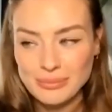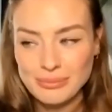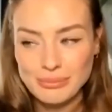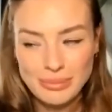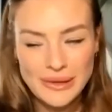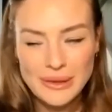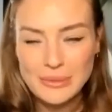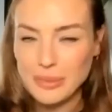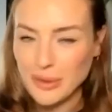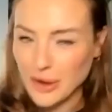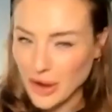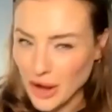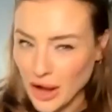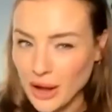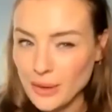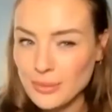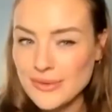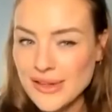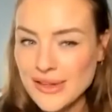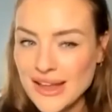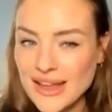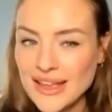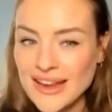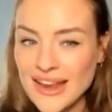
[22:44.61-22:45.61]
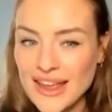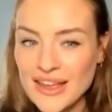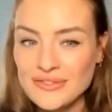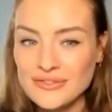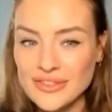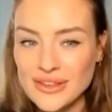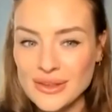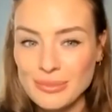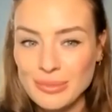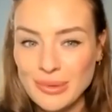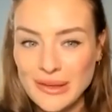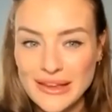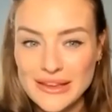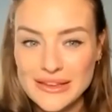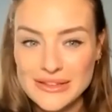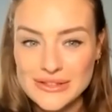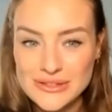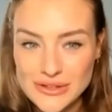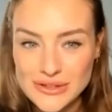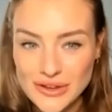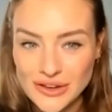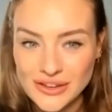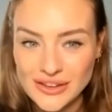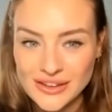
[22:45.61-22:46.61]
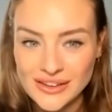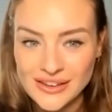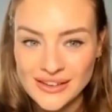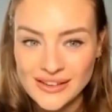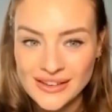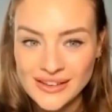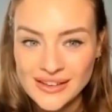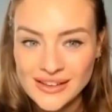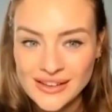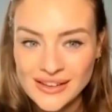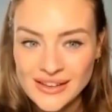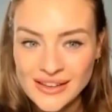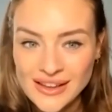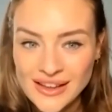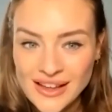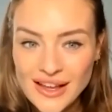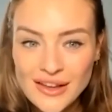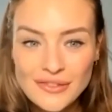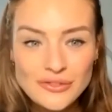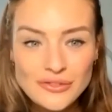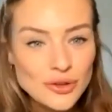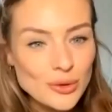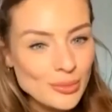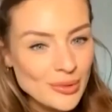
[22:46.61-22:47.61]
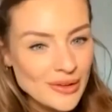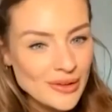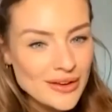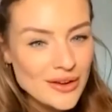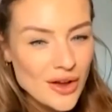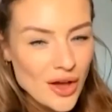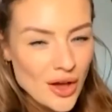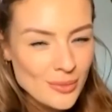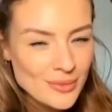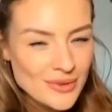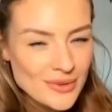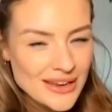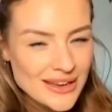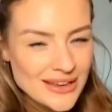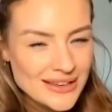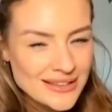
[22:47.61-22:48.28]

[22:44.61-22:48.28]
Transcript: be becoming an MVP soon. Have you been nominated?